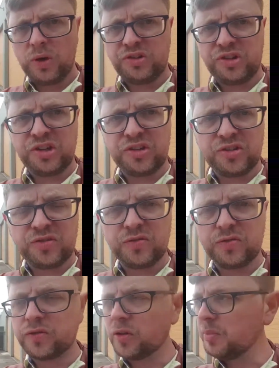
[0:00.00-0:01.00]
which is
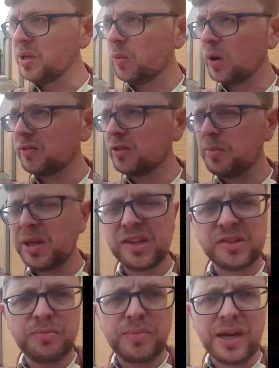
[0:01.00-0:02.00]
for me one of the
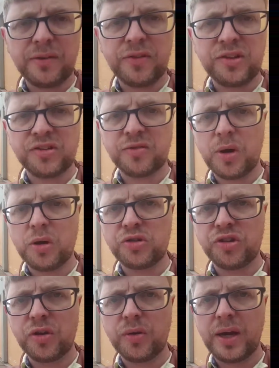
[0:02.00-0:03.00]
biggest benefits of
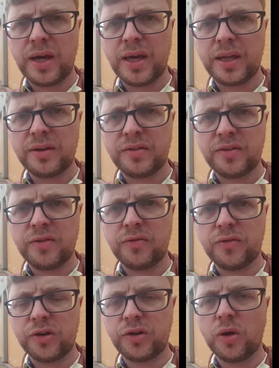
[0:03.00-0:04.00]
Mojo. And
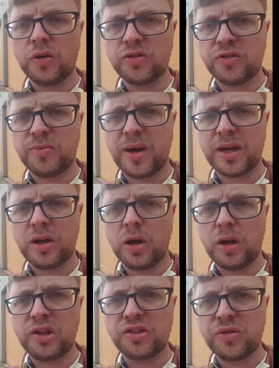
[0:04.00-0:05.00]
for those of my
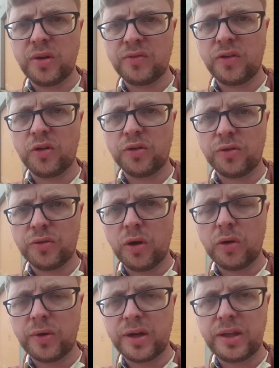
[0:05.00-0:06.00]
colleagues who have
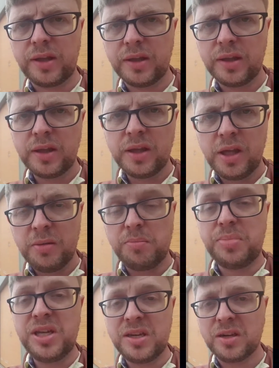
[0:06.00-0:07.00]
already
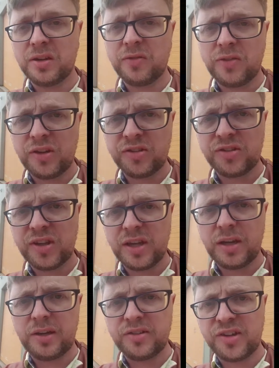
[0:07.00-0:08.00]
been convinced,
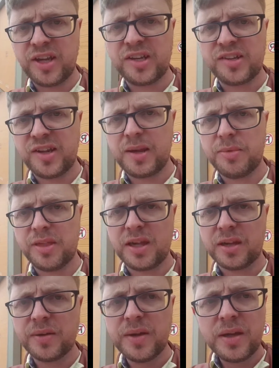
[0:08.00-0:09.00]
they say the same
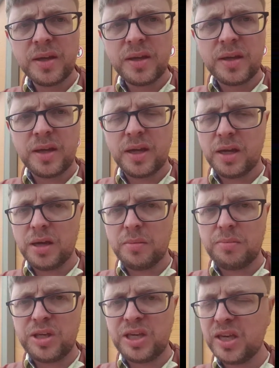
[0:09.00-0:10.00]
thing.
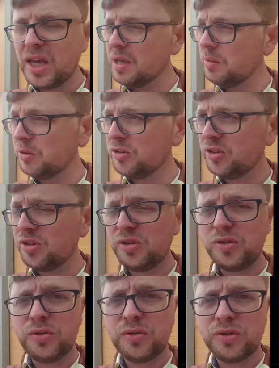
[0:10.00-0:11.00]
Being able
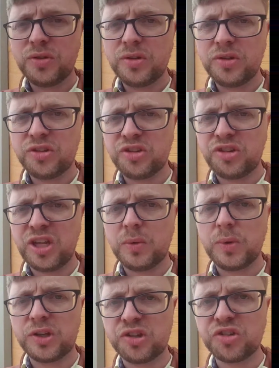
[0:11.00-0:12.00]
to stick
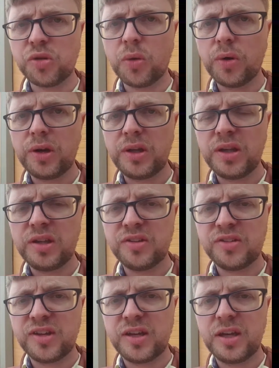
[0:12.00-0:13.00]
with the story
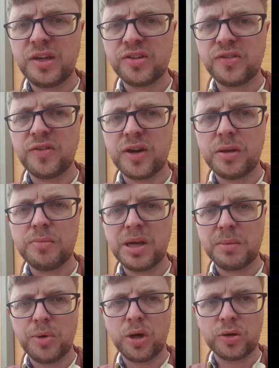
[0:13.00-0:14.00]
is a very
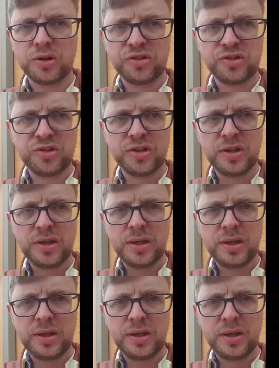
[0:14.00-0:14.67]
big bonus.